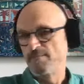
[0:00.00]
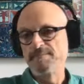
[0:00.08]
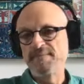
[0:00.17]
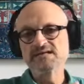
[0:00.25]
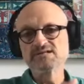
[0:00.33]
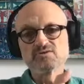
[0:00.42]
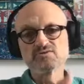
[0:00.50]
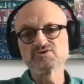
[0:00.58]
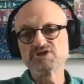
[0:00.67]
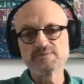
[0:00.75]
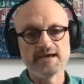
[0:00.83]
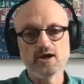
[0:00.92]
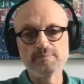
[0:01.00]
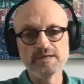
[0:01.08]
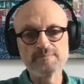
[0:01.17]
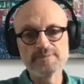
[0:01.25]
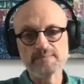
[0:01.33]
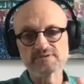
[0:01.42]
you know mentorship
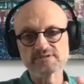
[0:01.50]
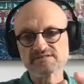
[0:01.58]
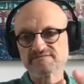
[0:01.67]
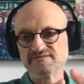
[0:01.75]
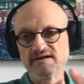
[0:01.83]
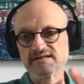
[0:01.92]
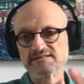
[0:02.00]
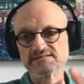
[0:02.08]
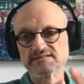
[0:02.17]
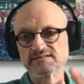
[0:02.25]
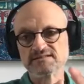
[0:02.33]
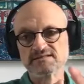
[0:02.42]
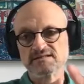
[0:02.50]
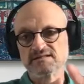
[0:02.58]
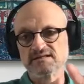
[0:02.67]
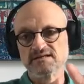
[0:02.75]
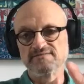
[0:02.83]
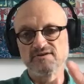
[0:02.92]
helping people to find
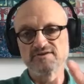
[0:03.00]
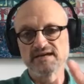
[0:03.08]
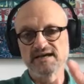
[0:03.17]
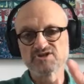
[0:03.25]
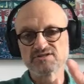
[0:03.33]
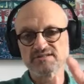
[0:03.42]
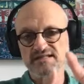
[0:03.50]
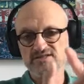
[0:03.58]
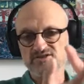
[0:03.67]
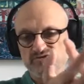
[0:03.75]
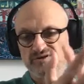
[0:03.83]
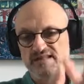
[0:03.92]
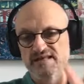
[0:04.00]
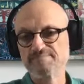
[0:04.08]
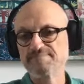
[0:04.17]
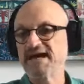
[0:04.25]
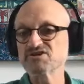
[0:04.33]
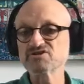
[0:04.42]
a vocation that's
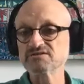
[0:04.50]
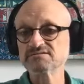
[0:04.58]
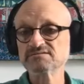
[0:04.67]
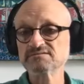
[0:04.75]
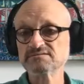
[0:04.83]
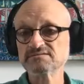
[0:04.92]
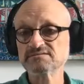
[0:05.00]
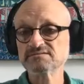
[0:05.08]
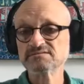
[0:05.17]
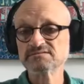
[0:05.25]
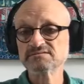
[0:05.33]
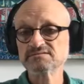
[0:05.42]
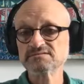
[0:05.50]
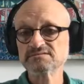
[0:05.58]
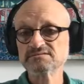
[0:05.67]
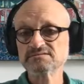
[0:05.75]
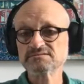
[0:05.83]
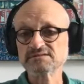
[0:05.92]
true to their passion
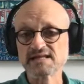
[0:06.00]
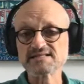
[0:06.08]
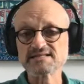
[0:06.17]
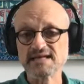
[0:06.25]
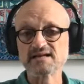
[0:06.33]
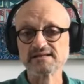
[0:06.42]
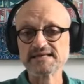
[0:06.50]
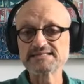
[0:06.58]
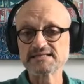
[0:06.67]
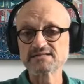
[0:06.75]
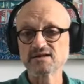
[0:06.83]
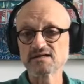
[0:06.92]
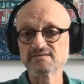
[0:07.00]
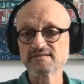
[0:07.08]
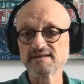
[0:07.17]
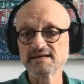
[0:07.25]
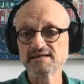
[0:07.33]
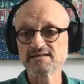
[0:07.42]
that's an adolescent
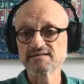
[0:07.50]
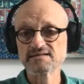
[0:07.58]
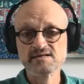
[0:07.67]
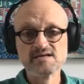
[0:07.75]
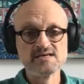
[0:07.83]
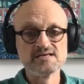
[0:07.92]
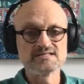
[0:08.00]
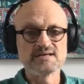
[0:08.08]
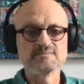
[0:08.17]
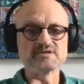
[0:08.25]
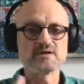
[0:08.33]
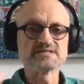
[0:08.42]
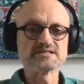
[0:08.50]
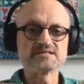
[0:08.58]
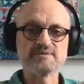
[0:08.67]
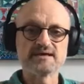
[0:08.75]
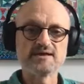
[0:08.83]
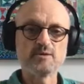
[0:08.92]
kind of a thing
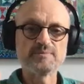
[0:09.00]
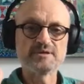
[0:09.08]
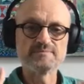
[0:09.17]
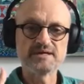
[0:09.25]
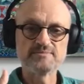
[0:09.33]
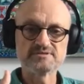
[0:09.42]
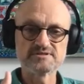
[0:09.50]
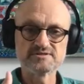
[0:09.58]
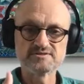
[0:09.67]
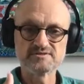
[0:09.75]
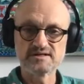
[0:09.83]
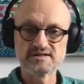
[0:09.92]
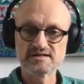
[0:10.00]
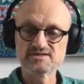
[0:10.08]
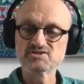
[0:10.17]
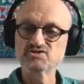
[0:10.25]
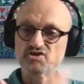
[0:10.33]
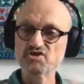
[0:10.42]
sometimes it's about helping people
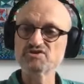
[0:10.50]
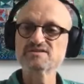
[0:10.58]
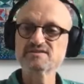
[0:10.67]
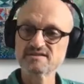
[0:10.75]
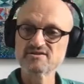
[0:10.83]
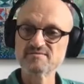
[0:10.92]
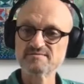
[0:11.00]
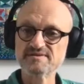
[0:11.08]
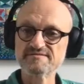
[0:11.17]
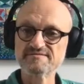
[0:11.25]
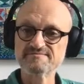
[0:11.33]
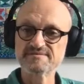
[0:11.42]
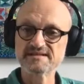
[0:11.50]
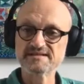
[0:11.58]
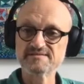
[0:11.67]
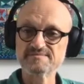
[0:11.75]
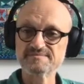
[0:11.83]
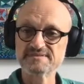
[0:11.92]
to assert their, their,
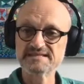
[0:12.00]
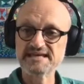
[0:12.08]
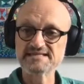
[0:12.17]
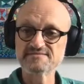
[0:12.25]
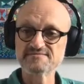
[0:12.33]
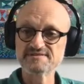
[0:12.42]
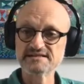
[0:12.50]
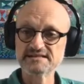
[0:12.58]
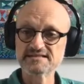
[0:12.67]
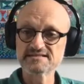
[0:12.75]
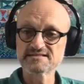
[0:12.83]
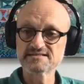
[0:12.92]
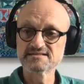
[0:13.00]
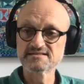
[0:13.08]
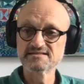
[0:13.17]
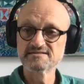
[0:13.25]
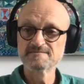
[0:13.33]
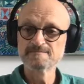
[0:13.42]
their needs and
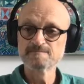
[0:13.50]
feelings